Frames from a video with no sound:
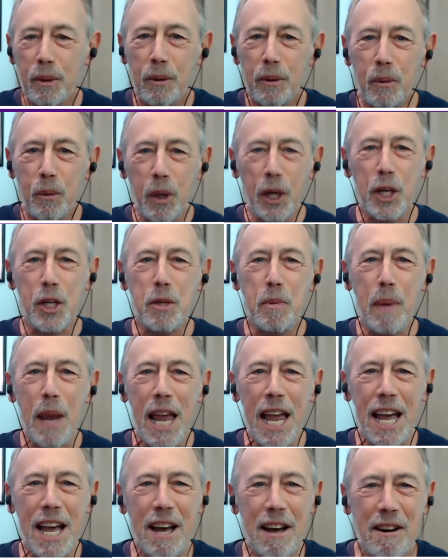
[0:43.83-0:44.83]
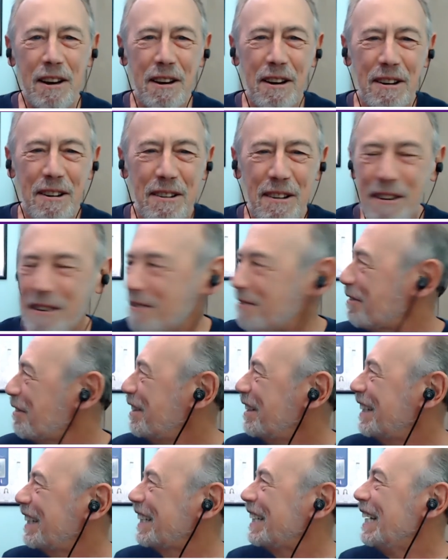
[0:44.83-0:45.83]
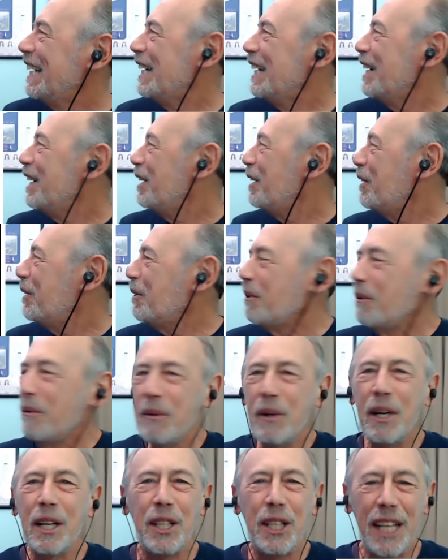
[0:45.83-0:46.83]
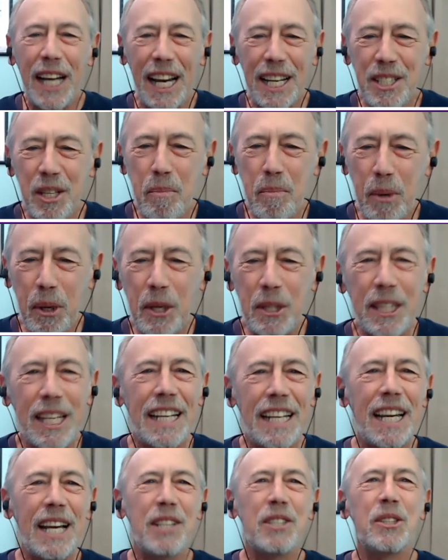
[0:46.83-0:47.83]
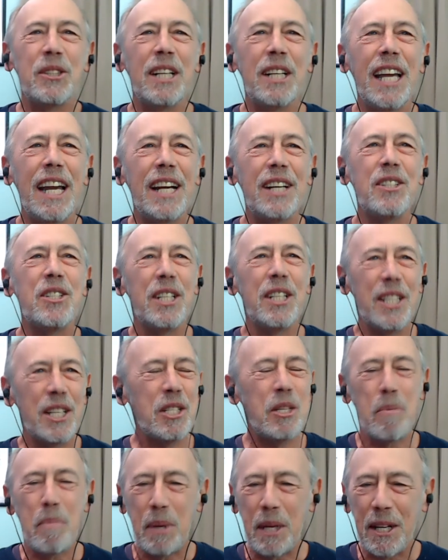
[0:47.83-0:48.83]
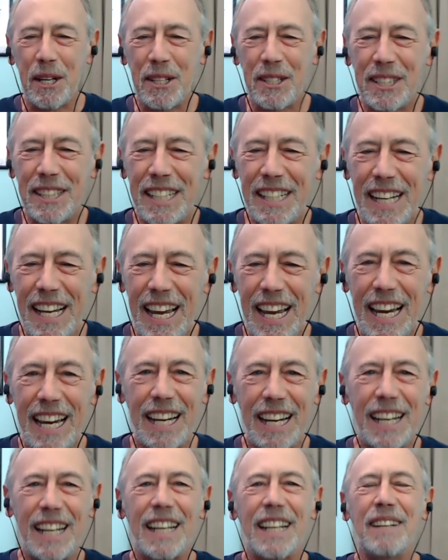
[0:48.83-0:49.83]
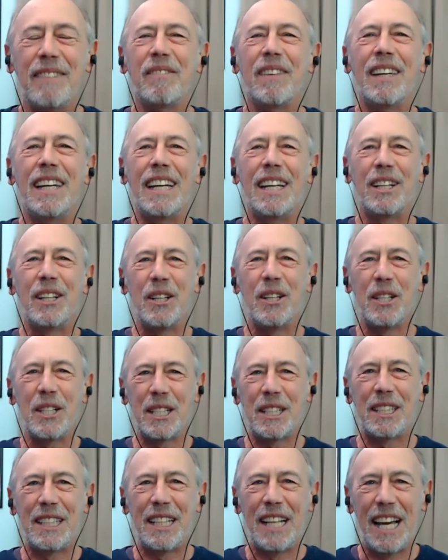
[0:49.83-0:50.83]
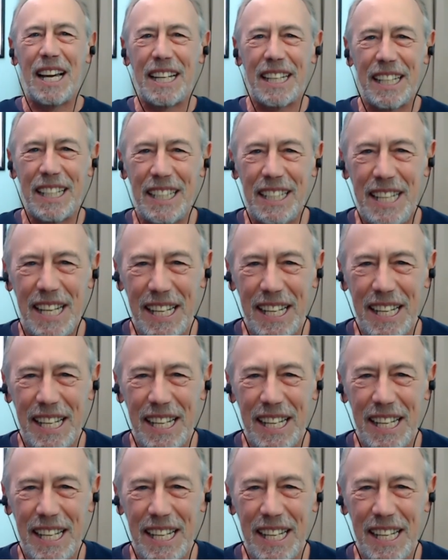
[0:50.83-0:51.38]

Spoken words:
where's Bev? What, she has a birthday yesterday and she disappears today? It looks like it.